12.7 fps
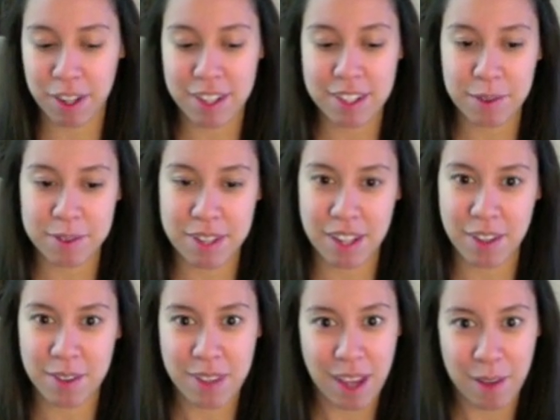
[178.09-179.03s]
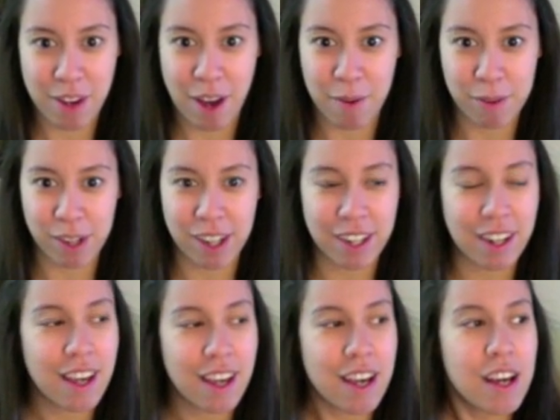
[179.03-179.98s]
So I was like, okay, not worried.
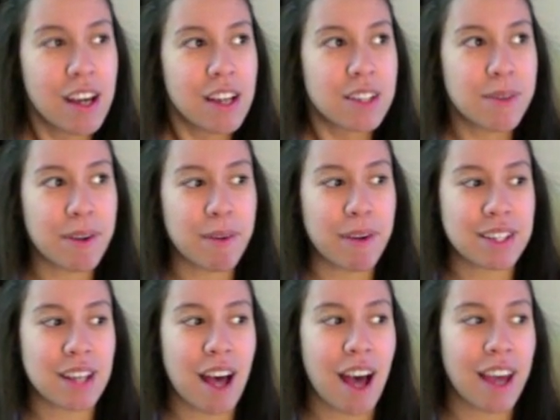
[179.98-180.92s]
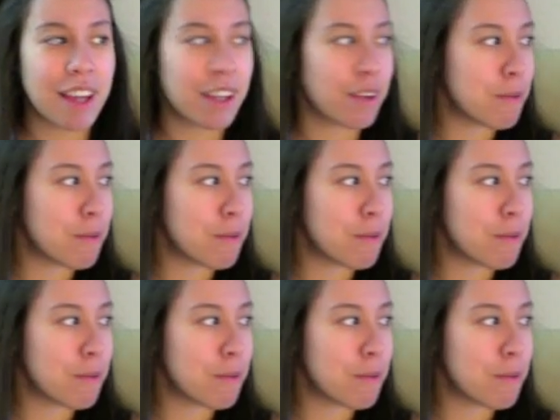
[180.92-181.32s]
So, anyways, I go to